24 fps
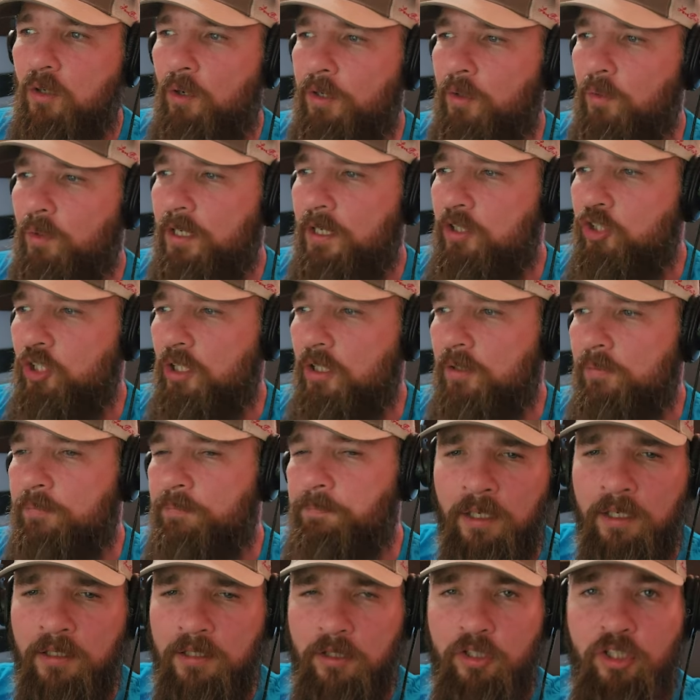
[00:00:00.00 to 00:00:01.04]
into regen.
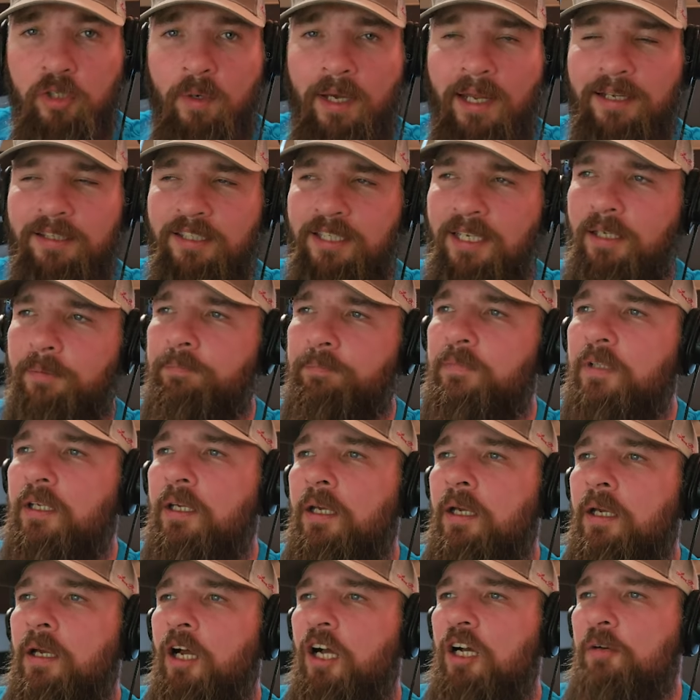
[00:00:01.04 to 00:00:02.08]
So 2 out of 10.
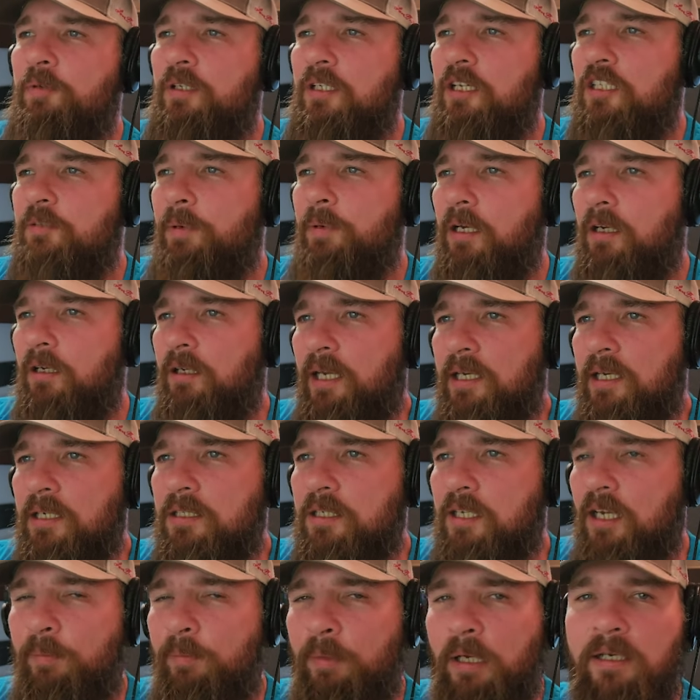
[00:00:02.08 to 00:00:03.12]
Hope he does better next
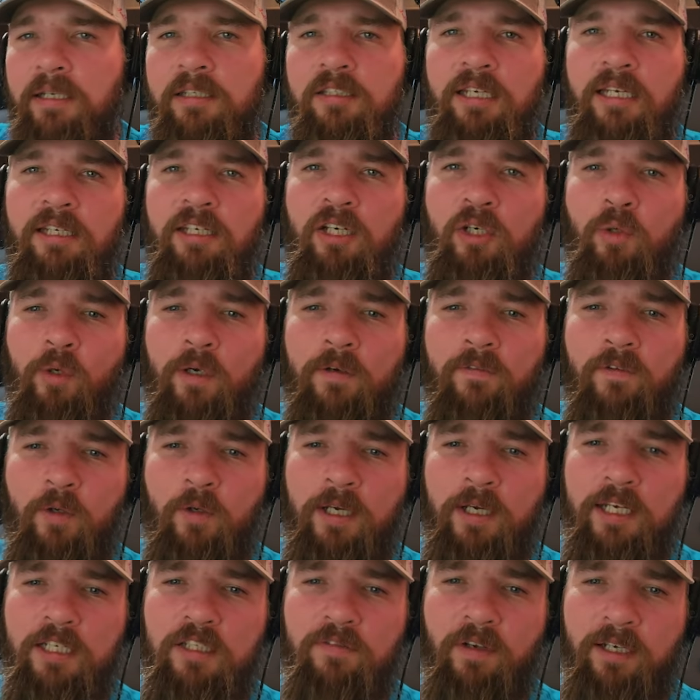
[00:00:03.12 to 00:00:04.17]
time. I'll continue to review
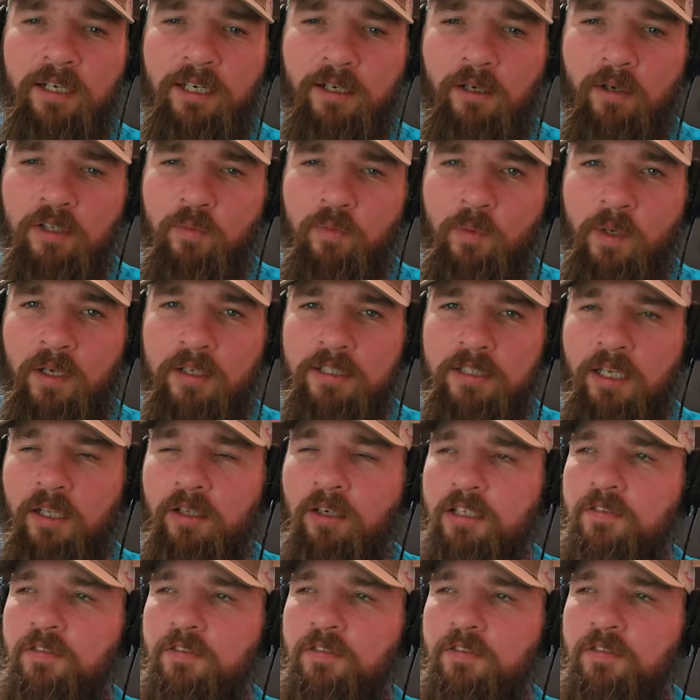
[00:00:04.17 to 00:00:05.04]
his video as well as others.